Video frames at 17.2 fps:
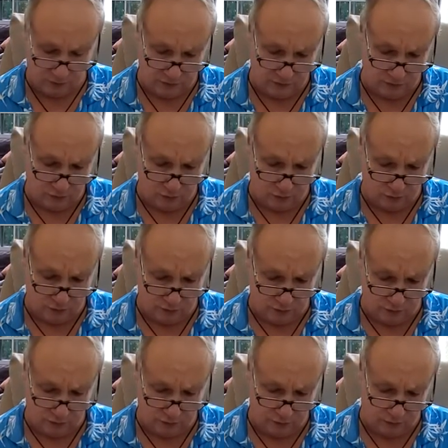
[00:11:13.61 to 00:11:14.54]
we're in the hermit
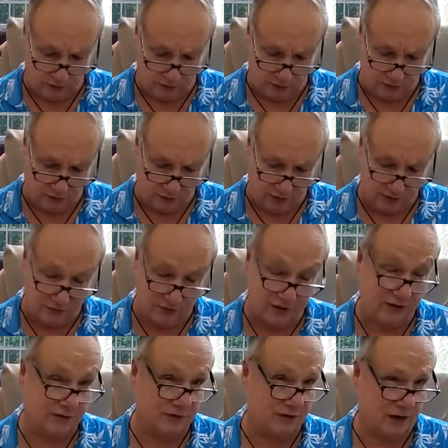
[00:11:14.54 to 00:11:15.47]
too, it can kind of
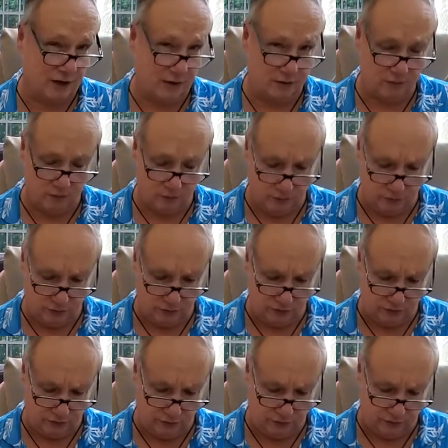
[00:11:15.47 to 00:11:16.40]
take us out of
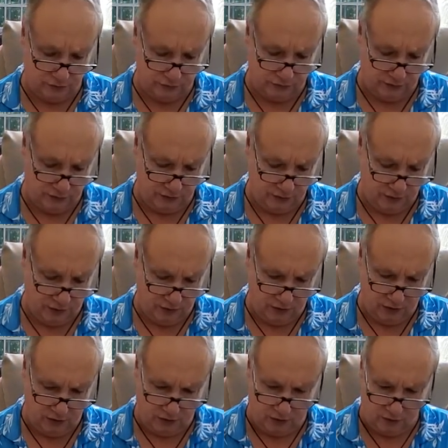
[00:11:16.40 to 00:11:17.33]
emotional energy.
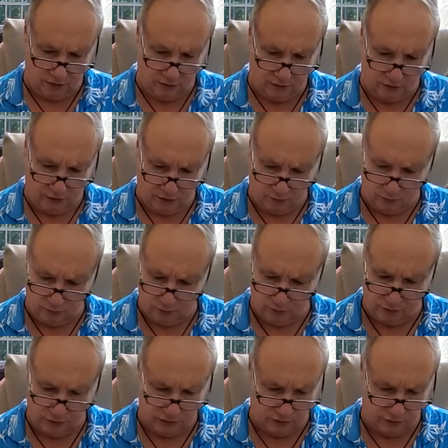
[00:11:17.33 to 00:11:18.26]
Uh, the
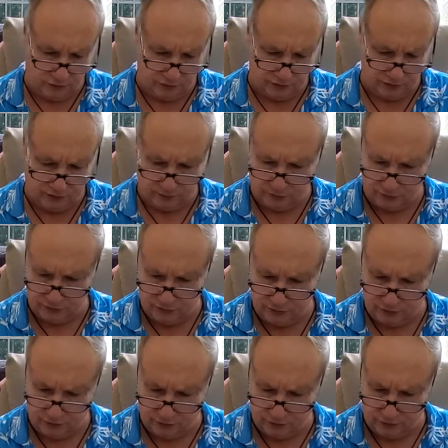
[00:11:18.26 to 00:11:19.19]
Emperor energy is not
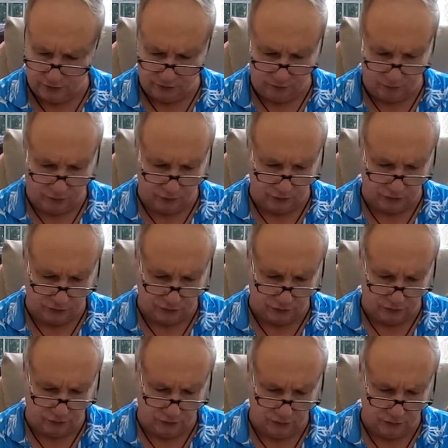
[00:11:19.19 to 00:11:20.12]
particularly
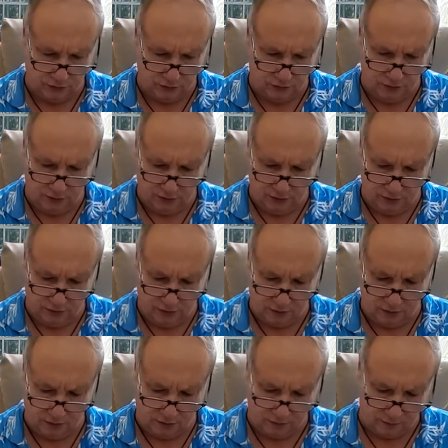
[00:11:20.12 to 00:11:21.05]
emotional,
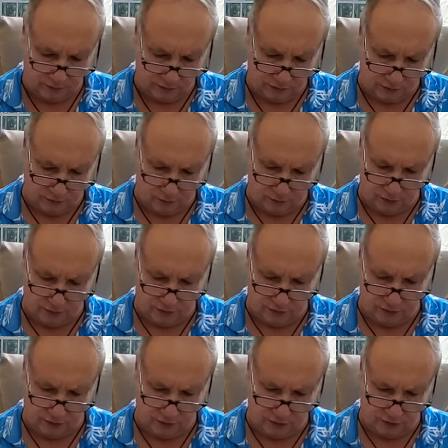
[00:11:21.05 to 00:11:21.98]
um, so
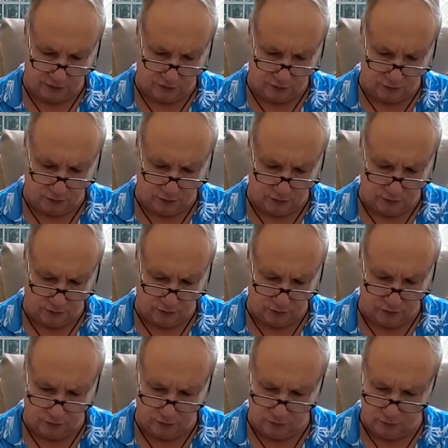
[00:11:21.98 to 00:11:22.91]
it's like in order
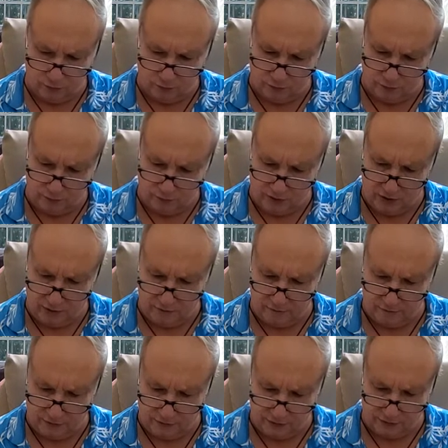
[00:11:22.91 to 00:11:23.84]
to
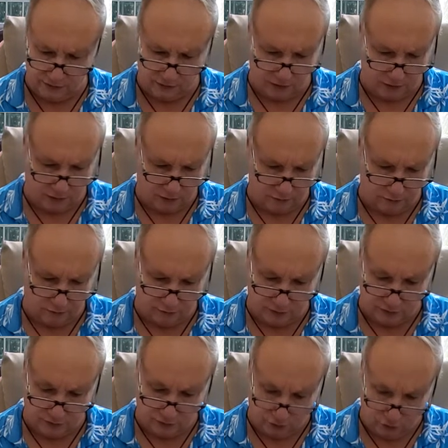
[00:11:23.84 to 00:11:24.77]
manifest now from
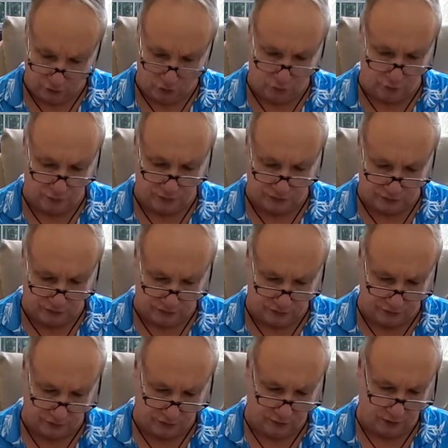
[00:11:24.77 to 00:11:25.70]
this new
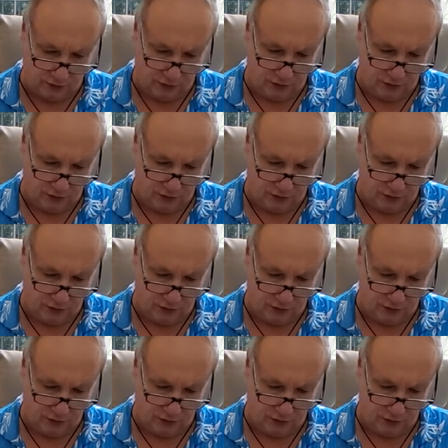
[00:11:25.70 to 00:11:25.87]
position,